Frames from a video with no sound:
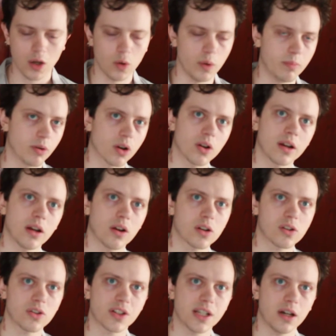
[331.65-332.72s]
we put our
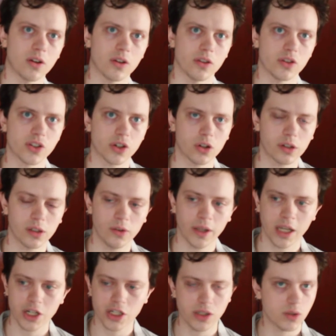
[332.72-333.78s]
characters down on their starting
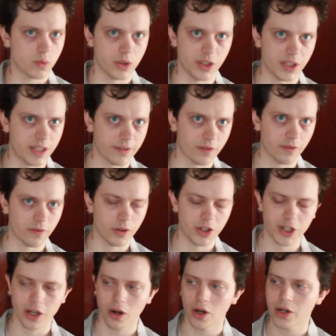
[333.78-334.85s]
locations, which is different for
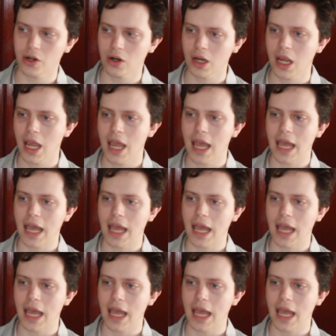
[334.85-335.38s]
each character,